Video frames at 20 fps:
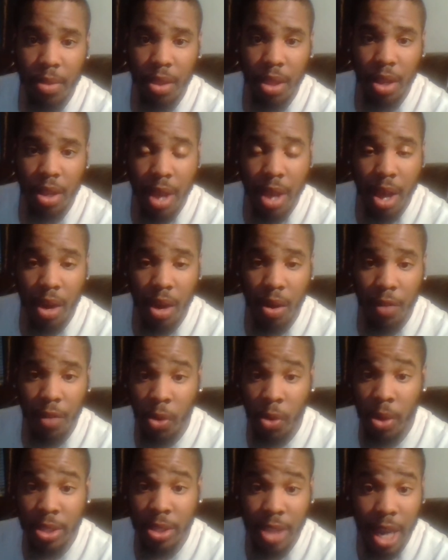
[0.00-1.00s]
Now, of
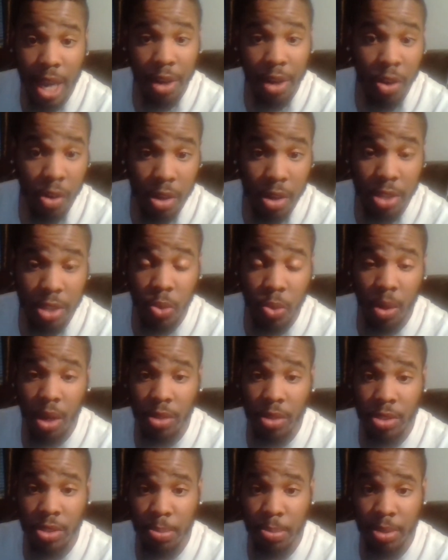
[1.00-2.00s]
course, I encourage you
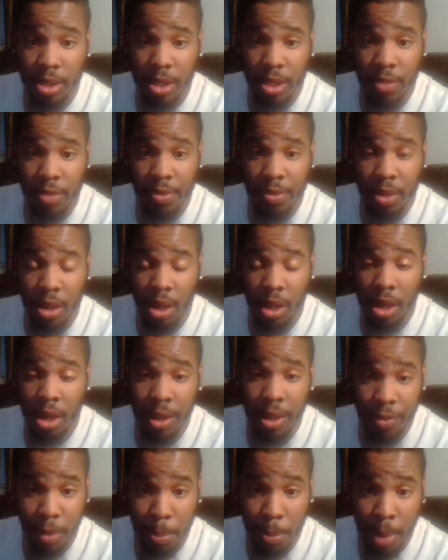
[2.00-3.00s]
all to believe
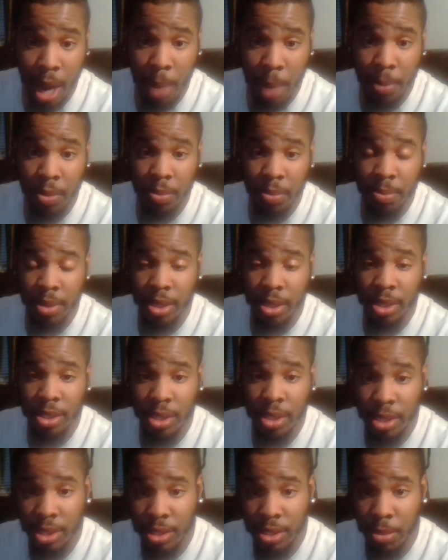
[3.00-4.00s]
in the Bible because
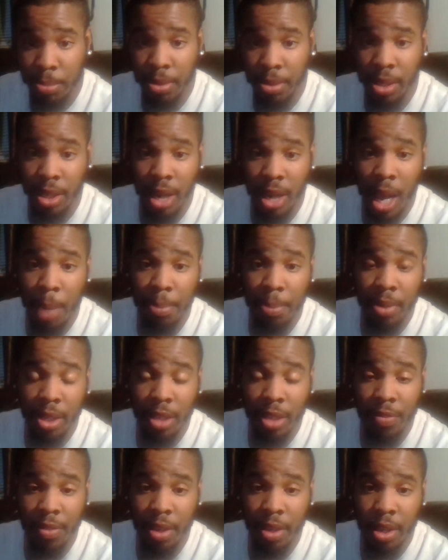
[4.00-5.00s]
this is a book that I
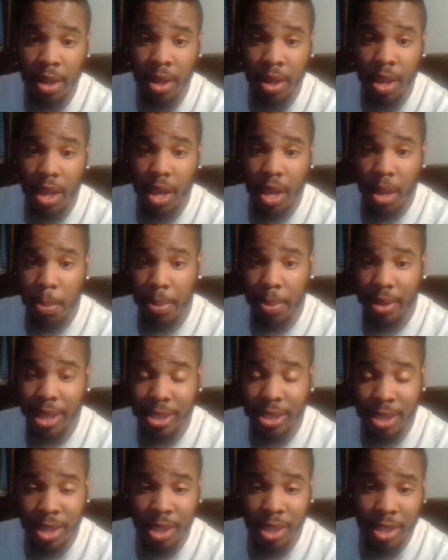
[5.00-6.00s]
believe in, but
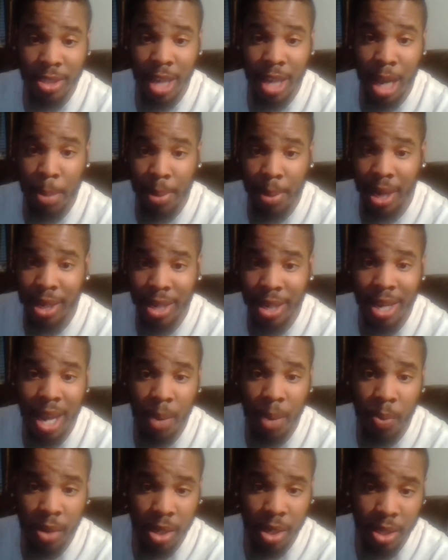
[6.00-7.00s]
that's another topic. I did
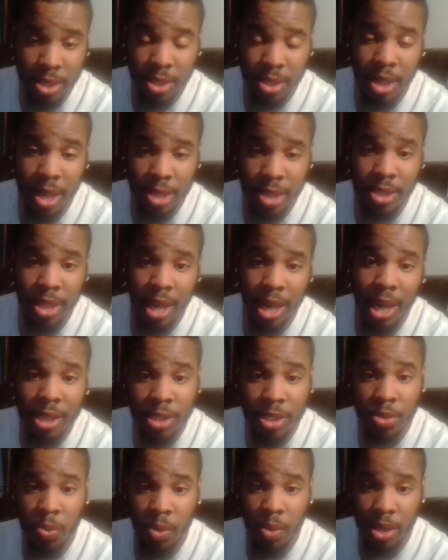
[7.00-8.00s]
not want to discuss that. I
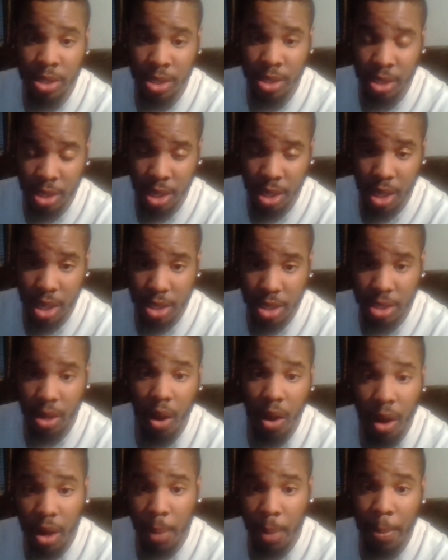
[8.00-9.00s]
just want to
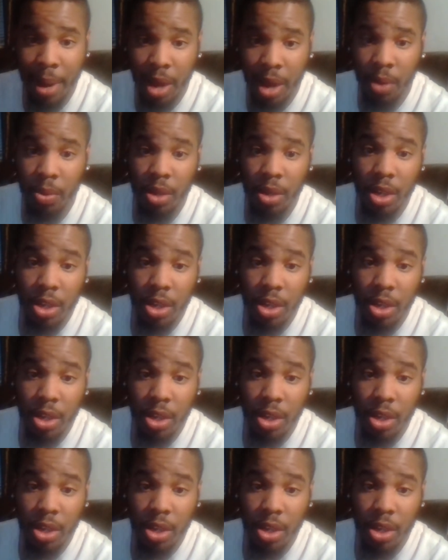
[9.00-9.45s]
talk about